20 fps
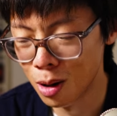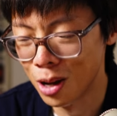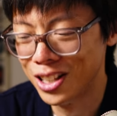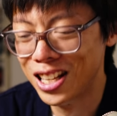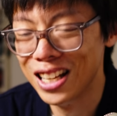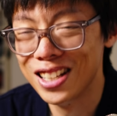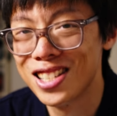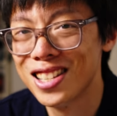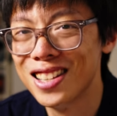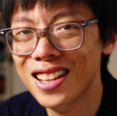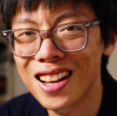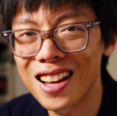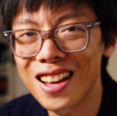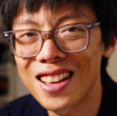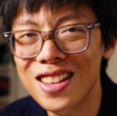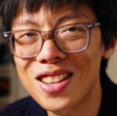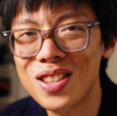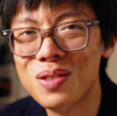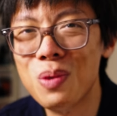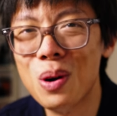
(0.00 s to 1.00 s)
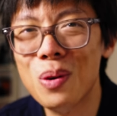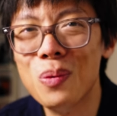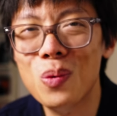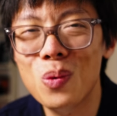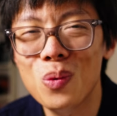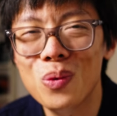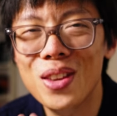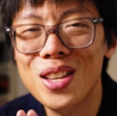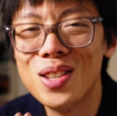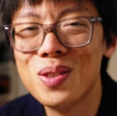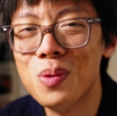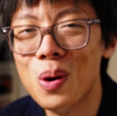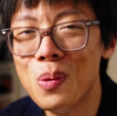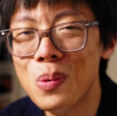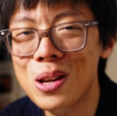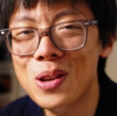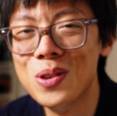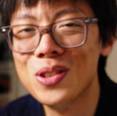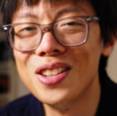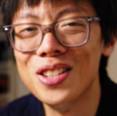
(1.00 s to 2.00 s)
This is what
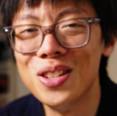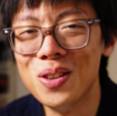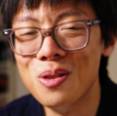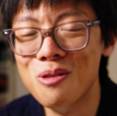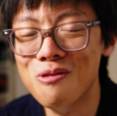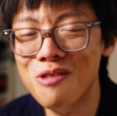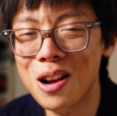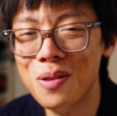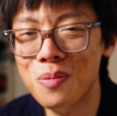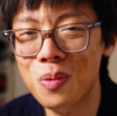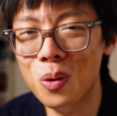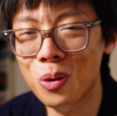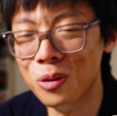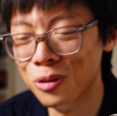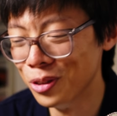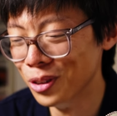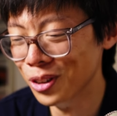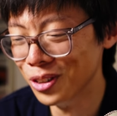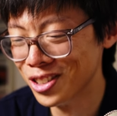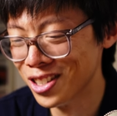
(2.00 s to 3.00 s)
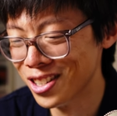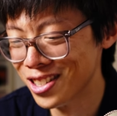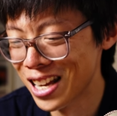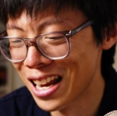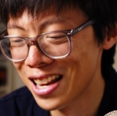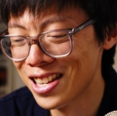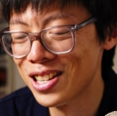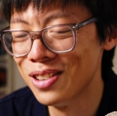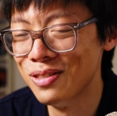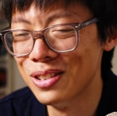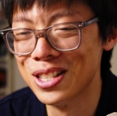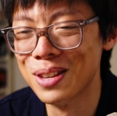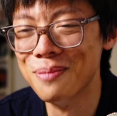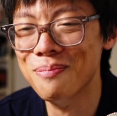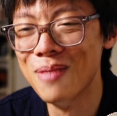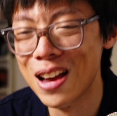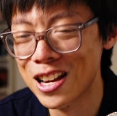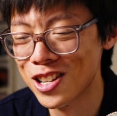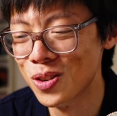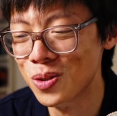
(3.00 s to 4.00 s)
we used to do at Red Bull to test if it's a
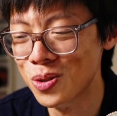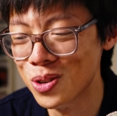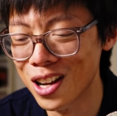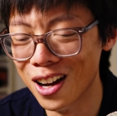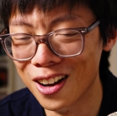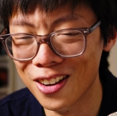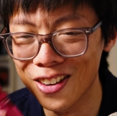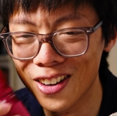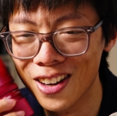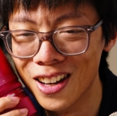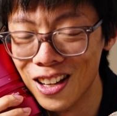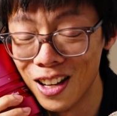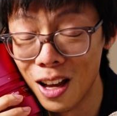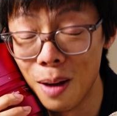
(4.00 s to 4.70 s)
metal gun,